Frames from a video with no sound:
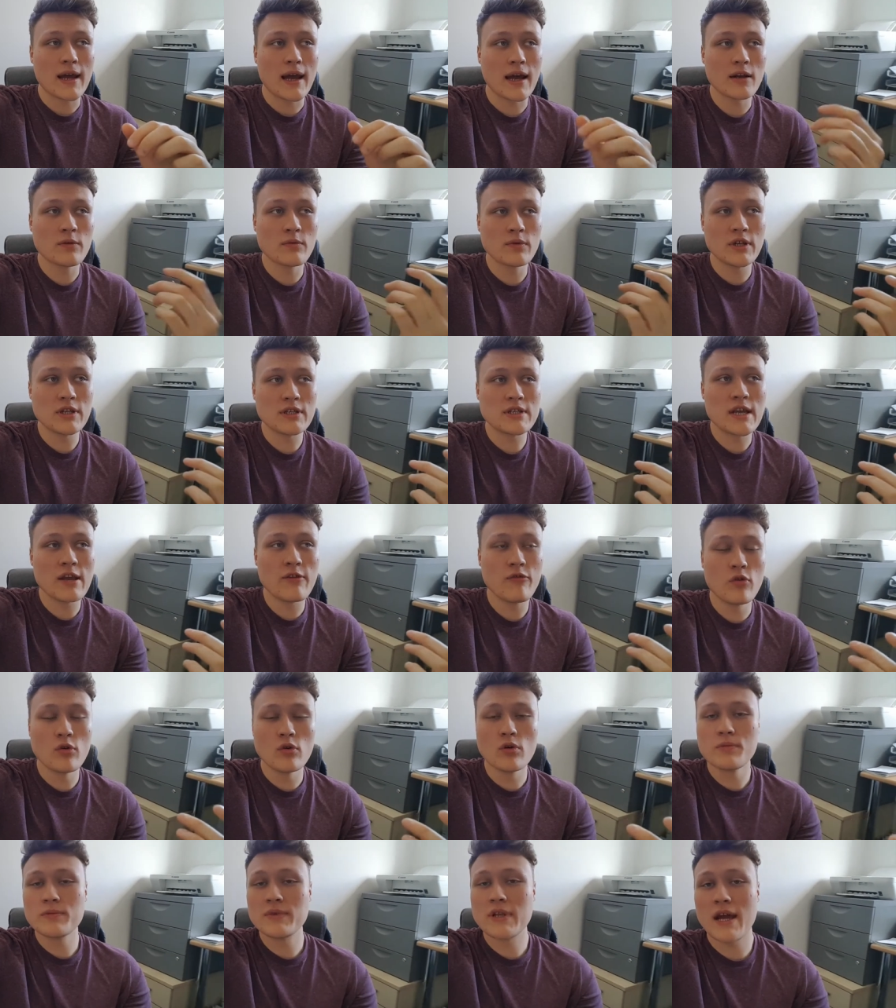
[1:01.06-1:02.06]
kind of wanted to give
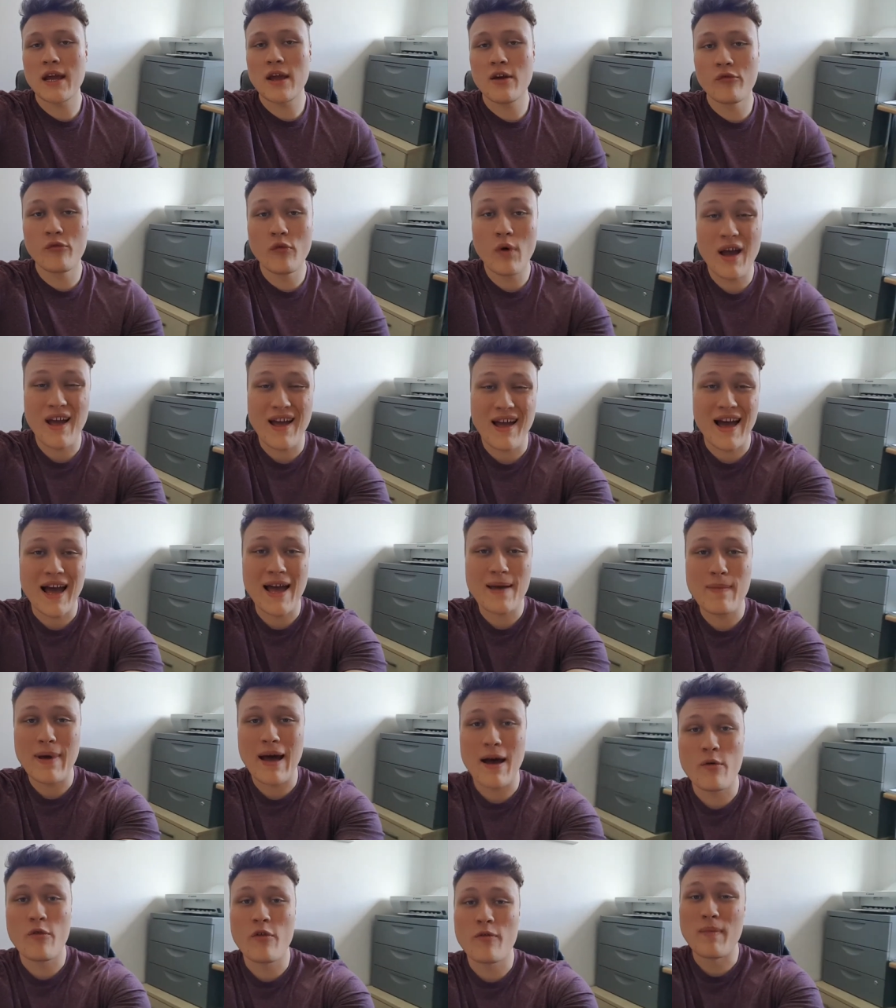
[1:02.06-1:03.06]
you an update of where I'm
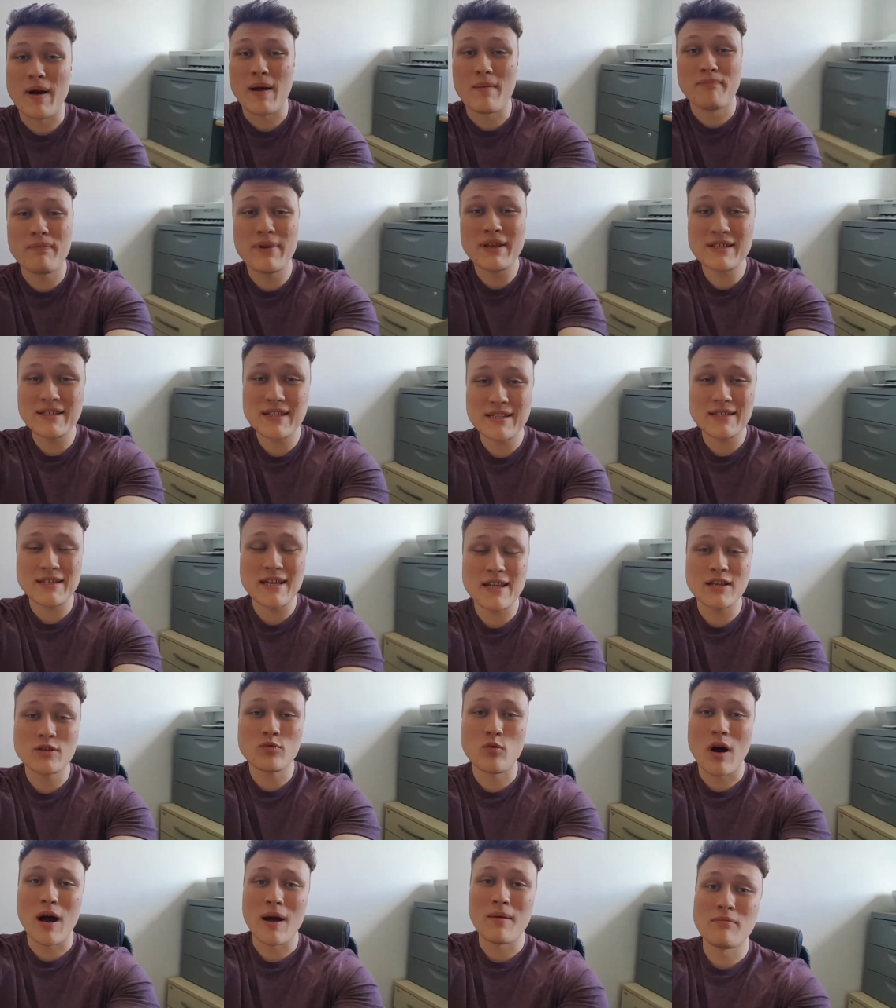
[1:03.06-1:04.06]
at with my
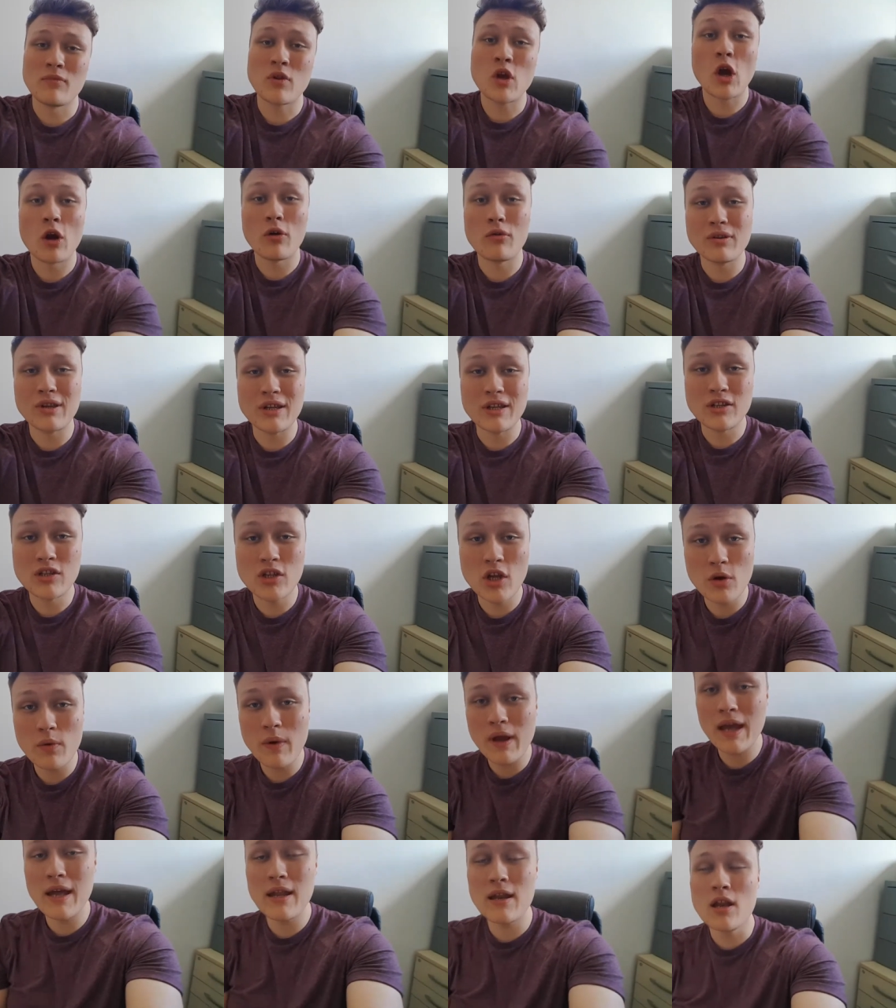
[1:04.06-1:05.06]
businesses, what I'm currently
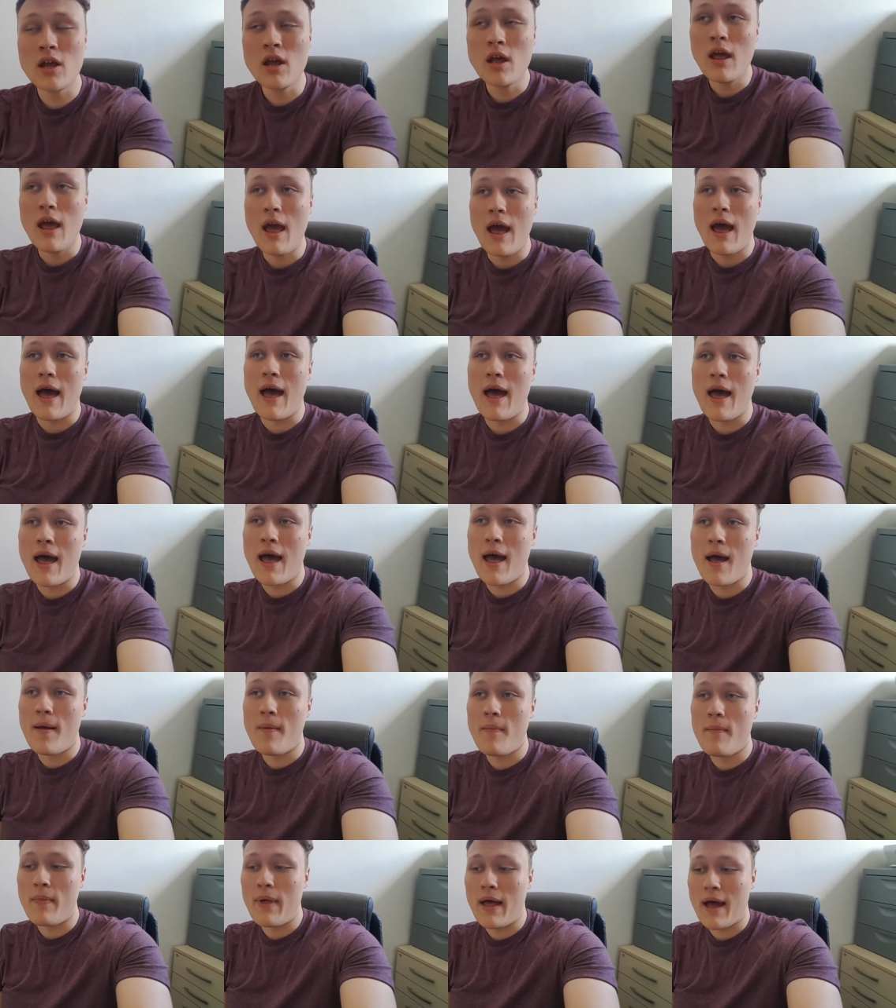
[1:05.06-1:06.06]
doing,
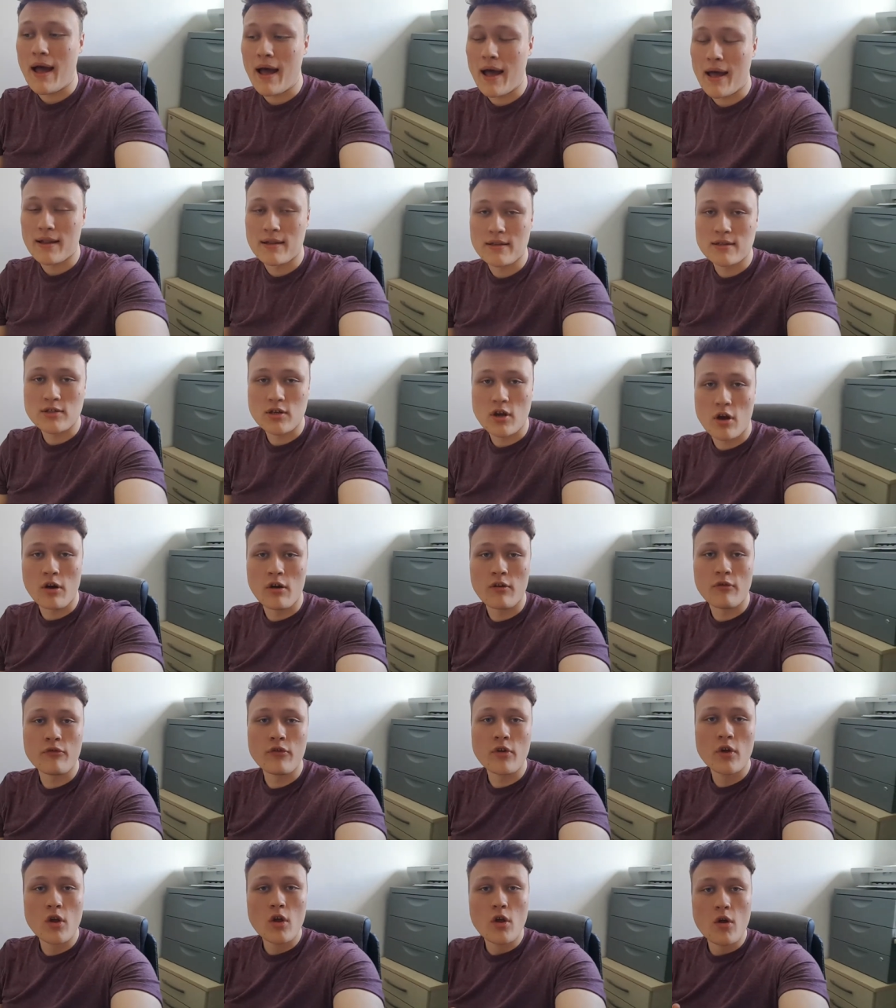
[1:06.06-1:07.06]
and sort
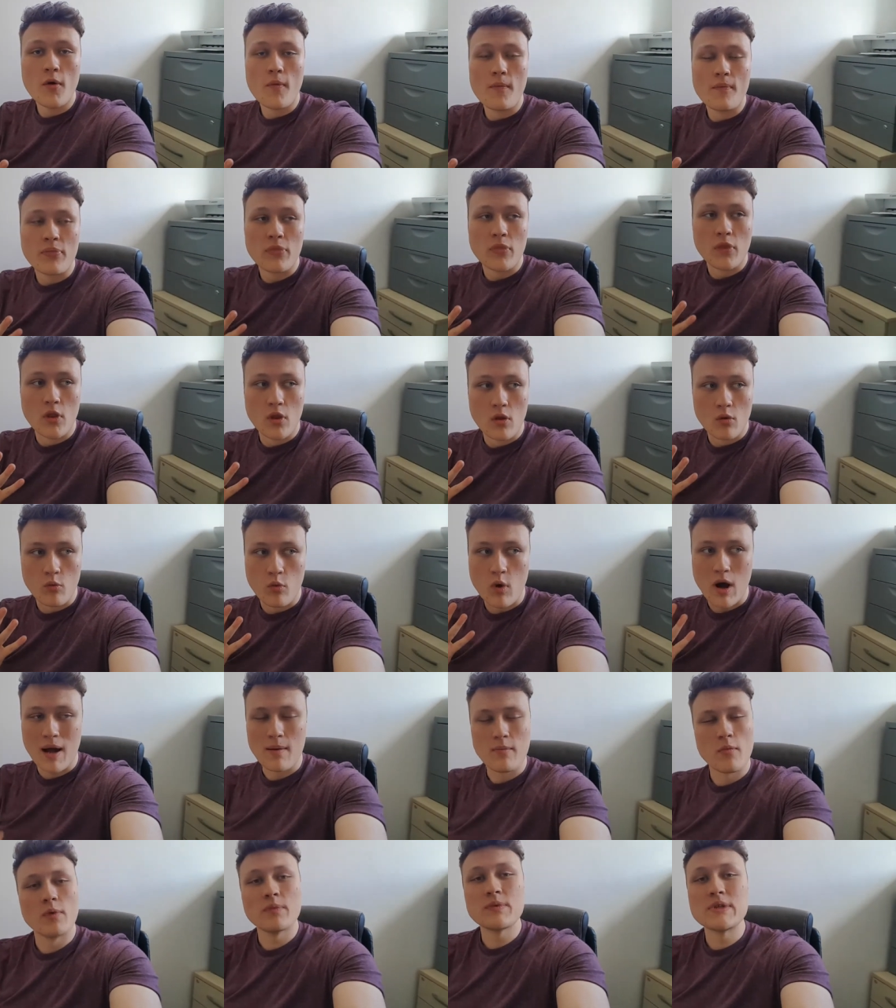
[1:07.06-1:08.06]
of
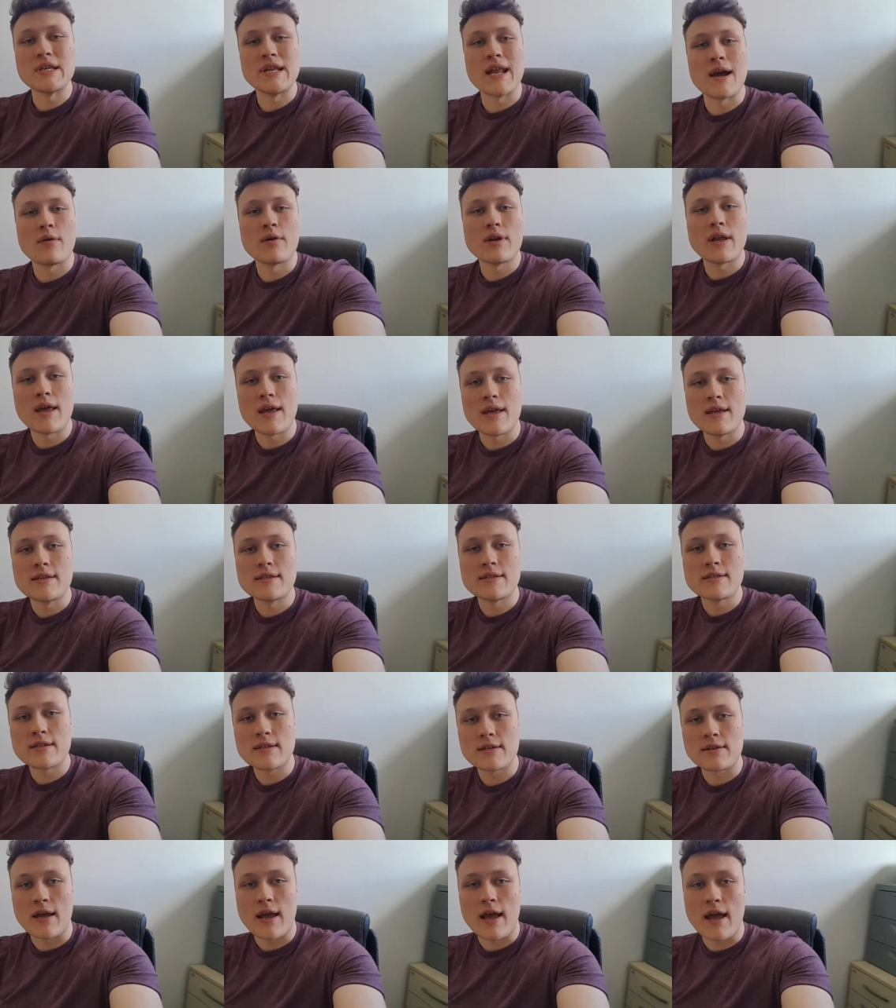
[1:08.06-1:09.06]
what I'm up to
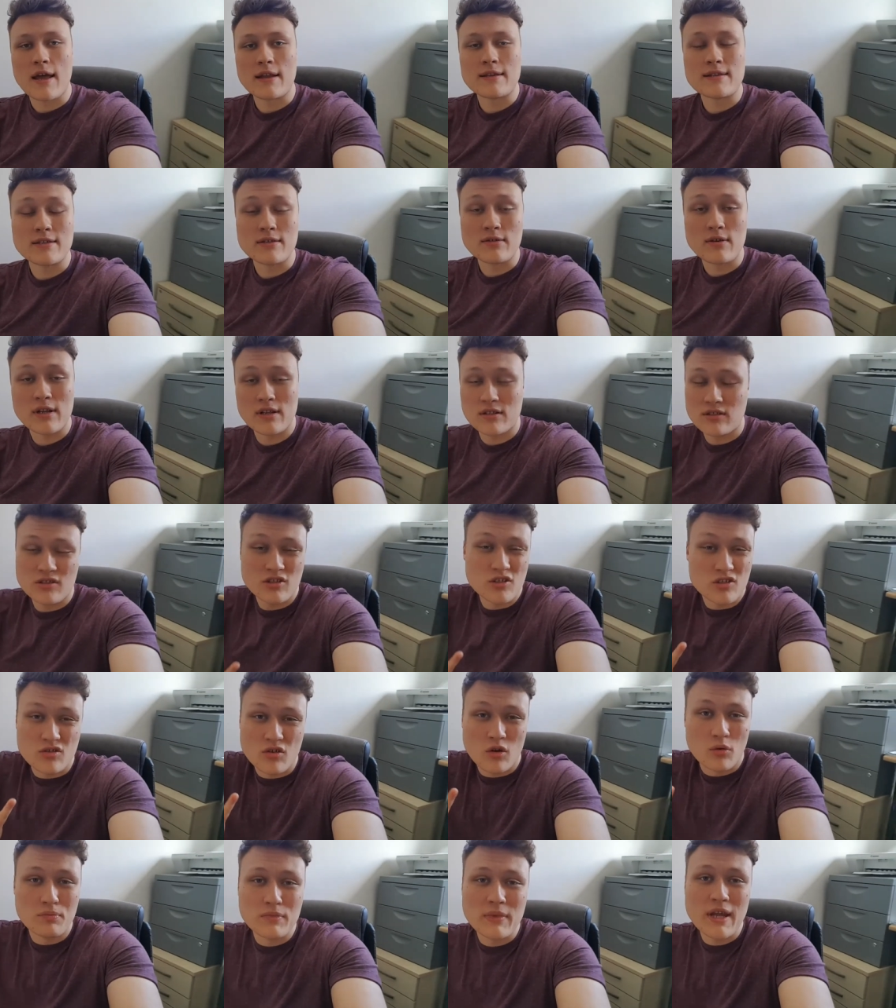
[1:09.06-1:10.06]
nowadays, to just
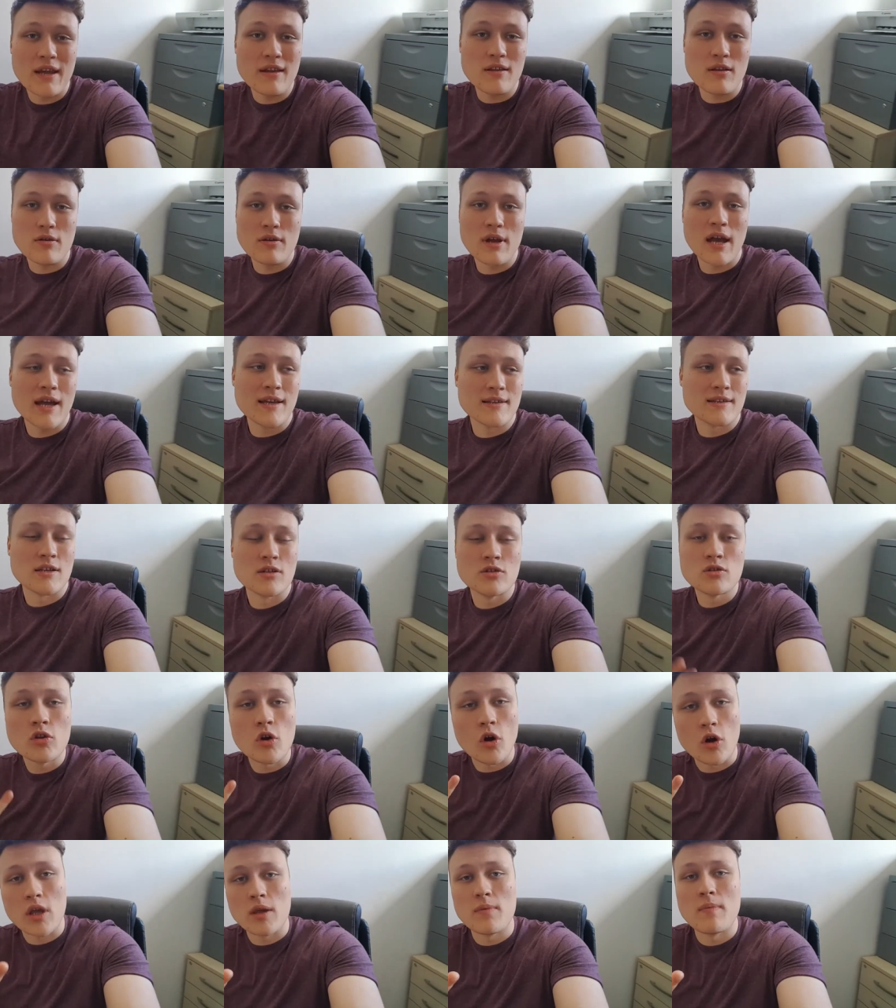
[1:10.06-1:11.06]
update you guys and
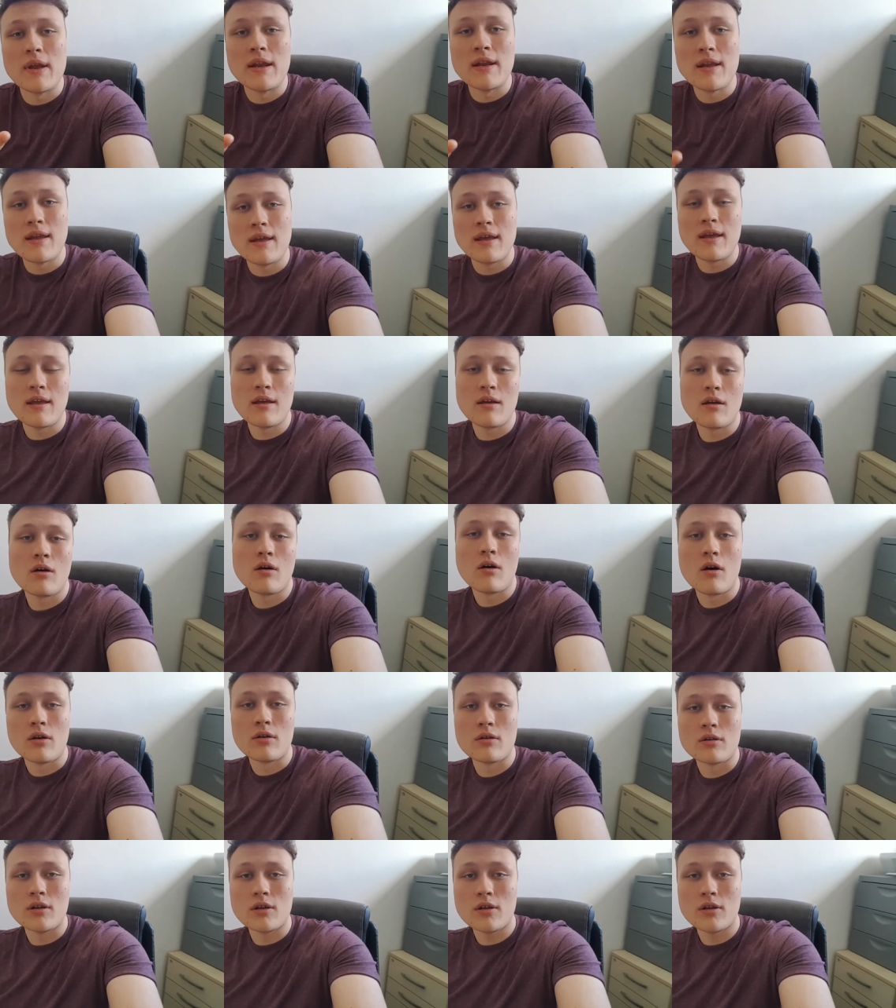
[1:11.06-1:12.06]
document it here on